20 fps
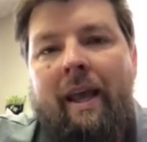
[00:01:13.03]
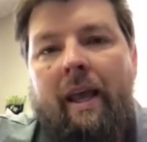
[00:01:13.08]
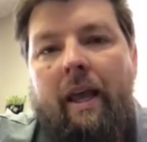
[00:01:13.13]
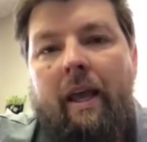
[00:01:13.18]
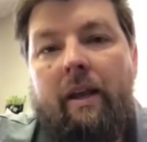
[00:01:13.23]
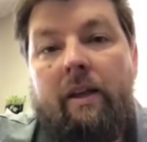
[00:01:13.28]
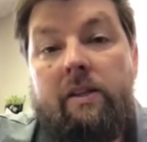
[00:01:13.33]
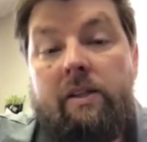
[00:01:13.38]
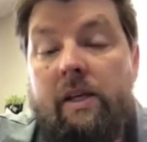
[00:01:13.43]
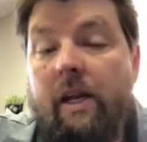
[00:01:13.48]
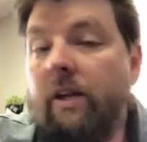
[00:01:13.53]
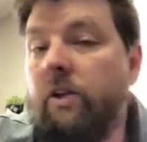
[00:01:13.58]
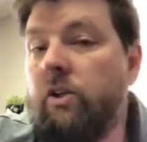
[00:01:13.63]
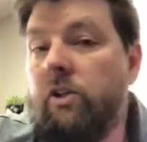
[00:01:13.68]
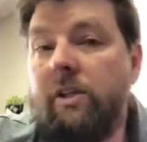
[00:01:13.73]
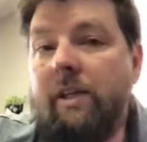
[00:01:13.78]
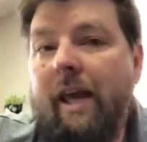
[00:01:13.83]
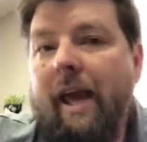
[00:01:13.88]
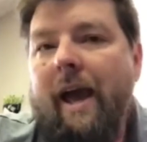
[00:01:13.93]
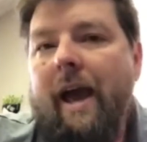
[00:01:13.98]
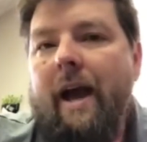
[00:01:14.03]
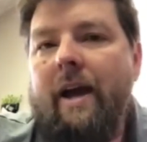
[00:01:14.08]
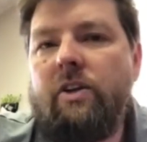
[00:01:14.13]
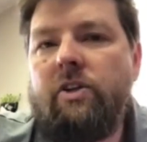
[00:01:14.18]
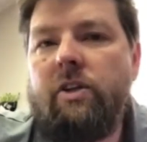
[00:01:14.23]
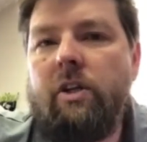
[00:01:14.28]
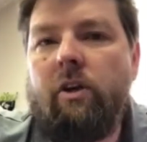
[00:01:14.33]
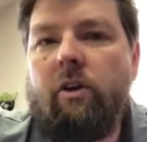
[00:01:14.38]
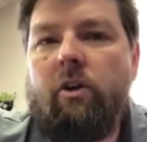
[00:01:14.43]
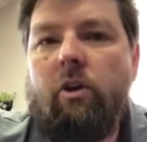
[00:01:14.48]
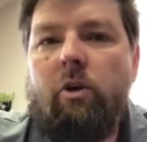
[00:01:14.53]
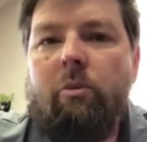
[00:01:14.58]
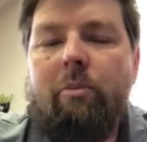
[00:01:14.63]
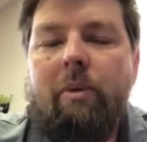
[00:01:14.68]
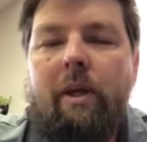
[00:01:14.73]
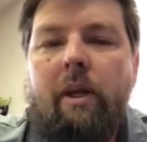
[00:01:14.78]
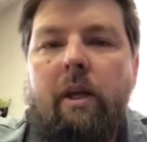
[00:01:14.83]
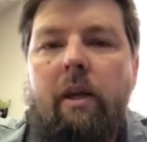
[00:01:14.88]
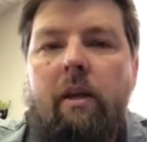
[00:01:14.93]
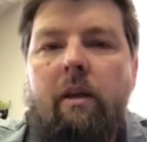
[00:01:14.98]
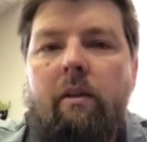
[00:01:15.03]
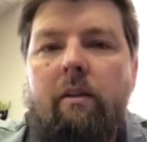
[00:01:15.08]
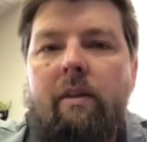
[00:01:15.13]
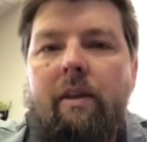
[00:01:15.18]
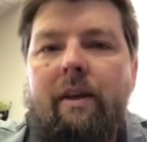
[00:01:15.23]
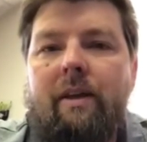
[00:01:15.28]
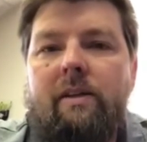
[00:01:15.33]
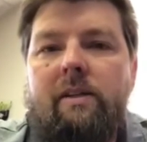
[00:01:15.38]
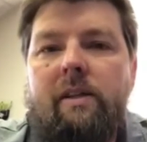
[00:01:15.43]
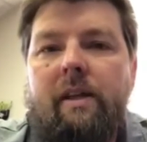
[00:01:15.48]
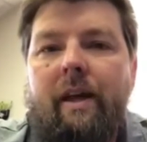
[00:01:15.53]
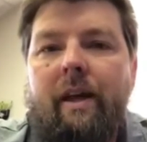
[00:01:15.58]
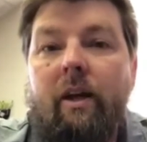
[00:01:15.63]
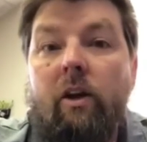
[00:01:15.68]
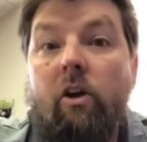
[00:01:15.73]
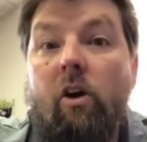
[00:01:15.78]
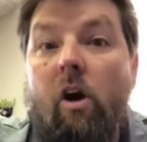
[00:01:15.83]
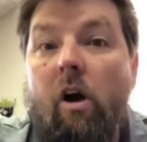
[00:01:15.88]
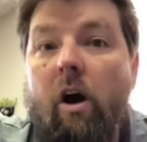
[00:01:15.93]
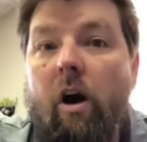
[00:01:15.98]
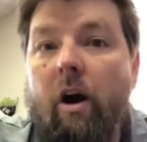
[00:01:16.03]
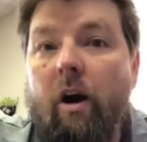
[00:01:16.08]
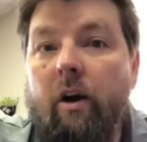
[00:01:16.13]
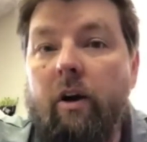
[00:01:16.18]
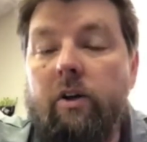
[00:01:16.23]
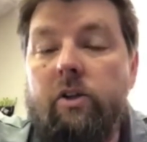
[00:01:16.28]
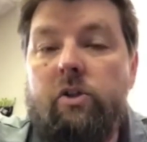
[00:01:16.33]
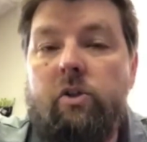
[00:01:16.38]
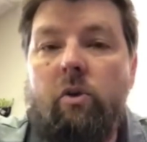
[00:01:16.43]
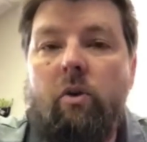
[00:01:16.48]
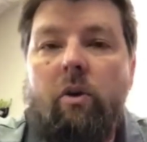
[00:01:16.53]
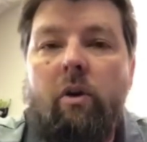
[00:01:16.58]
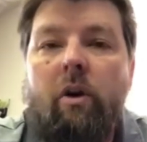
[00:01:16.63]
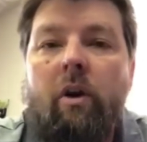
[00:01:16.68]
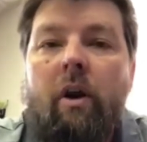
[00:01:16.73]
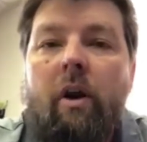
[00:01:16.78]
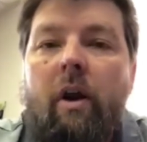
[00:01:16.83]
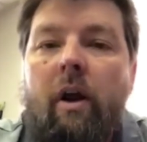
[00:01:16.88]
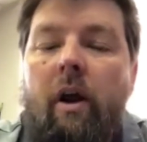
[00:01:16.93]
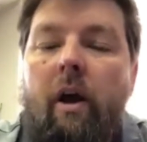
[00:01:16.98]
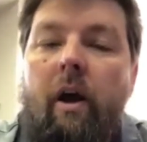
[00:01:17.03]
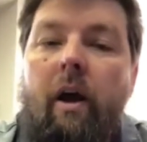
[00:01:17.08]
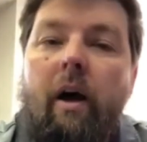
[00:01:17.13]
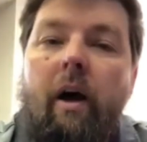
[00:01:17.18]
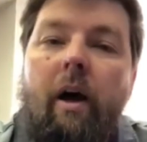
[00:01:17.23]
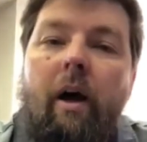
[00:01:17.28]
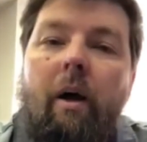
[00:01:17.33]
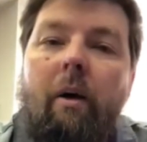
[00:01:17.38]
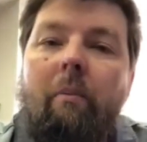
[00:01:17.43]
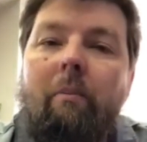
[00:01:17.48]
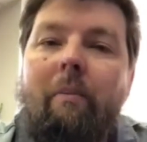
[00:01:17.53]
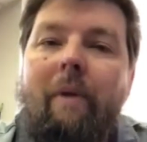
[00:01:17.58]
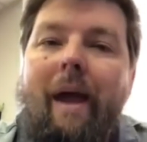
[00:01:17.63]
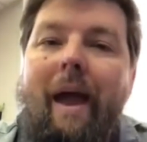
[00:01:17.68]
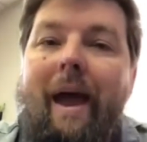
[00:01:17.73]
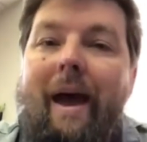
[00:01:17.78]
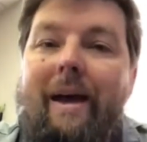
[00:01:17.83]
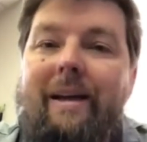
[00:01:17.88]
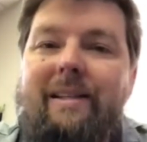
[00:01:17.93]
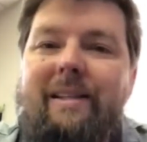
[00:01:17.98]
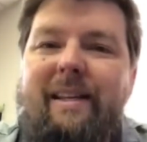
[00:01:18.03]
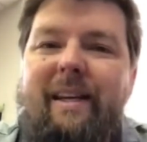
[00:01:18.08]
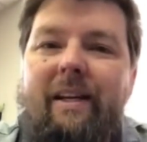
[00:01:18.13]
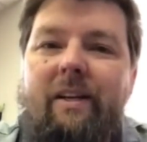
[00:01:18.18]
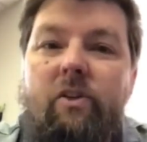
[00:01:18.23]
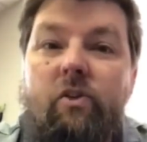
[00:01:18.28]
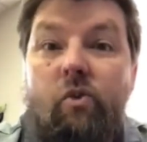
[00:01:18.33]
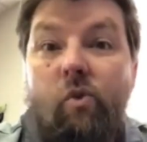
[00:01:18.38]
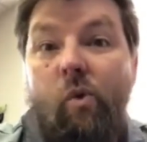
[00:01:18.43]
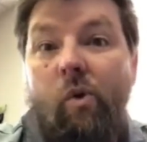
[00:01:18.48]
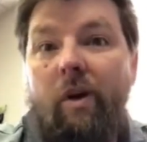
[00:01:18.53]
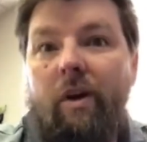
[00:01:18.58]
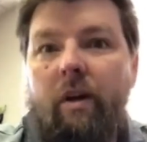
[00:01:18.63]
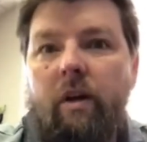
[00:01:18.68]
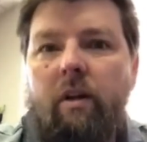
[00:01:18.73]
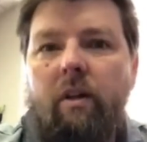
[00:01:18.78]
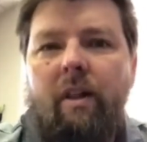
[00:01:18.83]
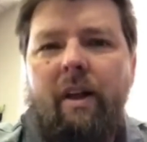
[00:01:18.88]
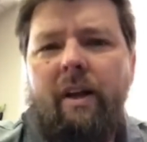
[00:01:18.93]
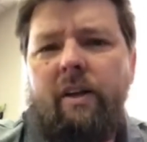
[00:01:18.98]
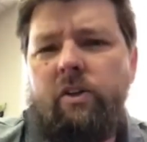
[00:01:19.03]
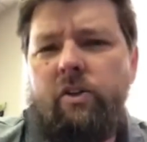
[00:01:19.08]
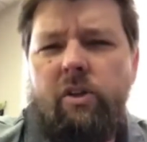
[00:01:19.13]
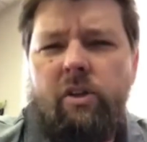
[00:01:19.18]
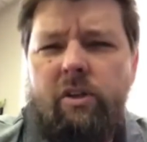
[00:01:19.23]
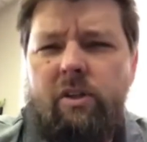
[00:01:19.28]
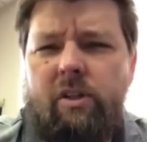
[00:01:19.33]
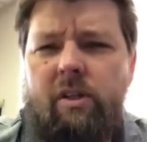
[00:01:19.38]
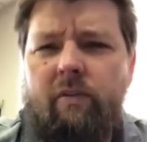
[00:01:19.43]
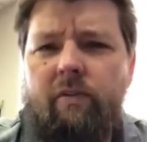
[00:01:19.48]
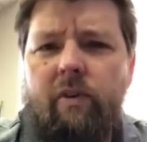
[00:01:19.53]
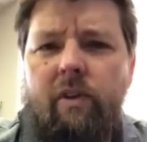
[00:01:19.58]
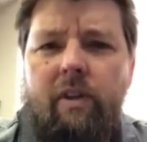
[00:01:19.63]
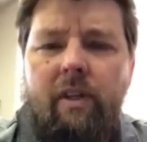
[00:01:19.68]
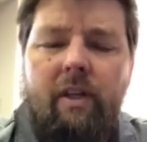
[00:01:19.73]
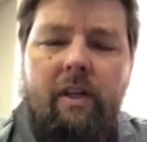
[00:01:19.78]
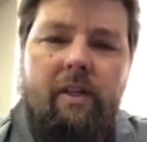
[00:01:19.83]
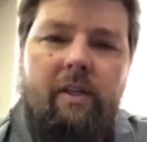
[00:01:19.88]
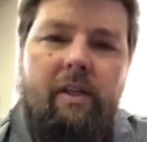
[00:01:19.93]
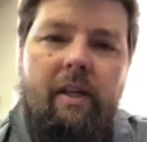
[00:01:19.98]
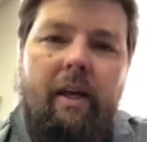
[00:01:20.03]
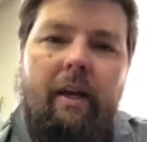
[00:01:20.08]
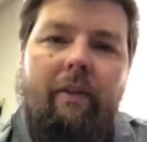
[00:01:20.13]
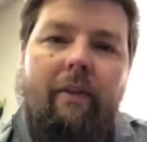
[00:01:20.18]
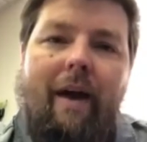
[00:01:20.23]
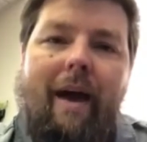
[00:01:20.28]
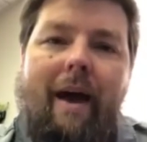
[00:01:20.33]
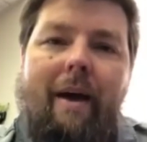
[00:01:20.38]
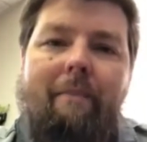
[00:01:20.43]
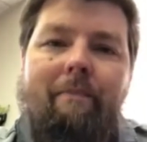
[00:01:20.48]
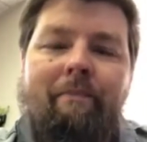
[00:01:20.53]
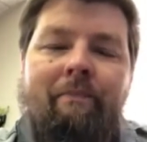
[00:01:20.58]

And it's not just cash. It could be things like cars or assets, coin collections, different things like that.